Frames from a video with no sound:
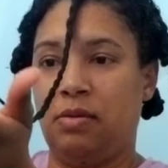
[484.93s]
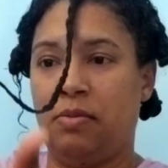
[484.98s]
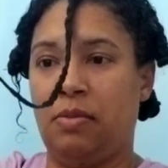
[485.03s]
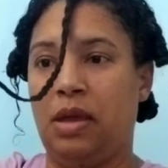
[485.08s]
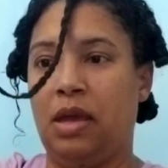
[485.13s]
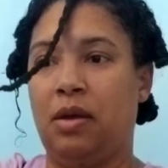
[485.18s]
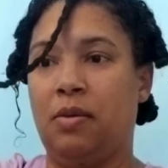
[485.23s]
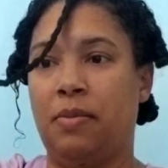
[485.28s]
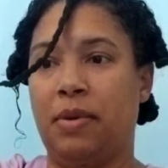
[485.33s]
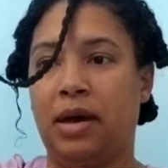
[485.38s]

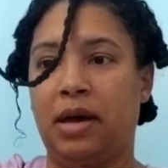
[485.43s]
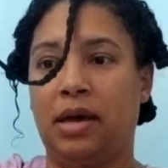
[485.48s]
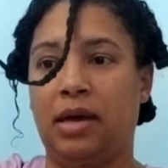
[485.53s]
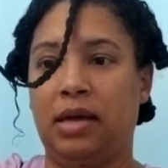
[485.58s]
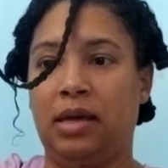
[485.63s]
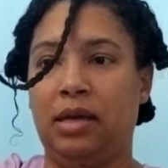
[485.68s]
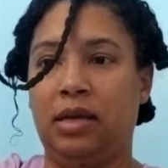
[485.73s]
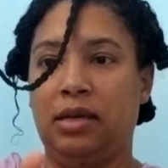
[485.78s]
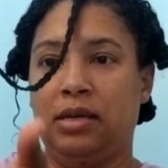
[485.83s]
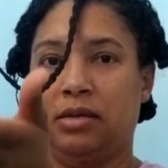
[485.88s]
make my
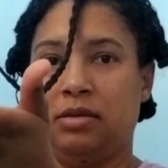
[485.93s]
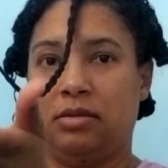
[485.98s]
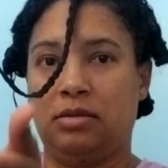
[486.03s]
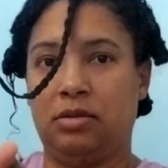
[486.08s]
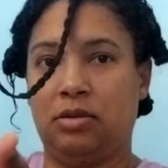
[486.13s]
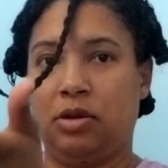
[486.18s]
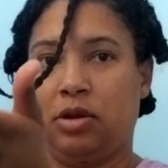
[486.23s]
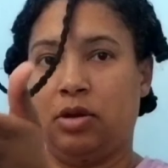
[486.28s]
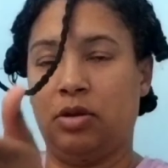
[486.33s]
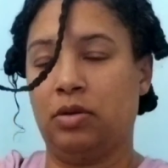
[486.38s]
ends
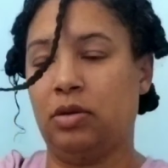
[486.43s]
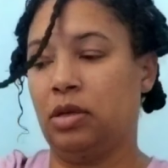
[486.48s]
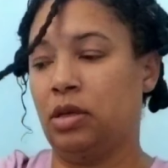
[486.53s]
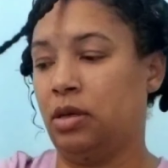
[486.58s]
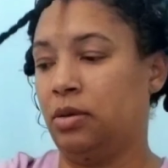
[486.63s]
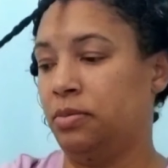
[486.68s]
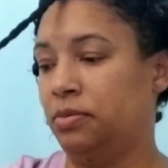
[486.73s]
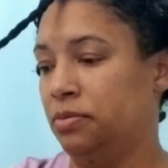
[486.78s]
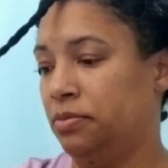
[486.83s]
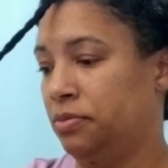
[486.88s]
curl
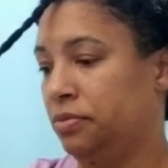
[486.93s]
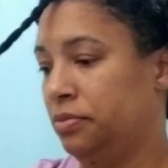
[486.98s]
up.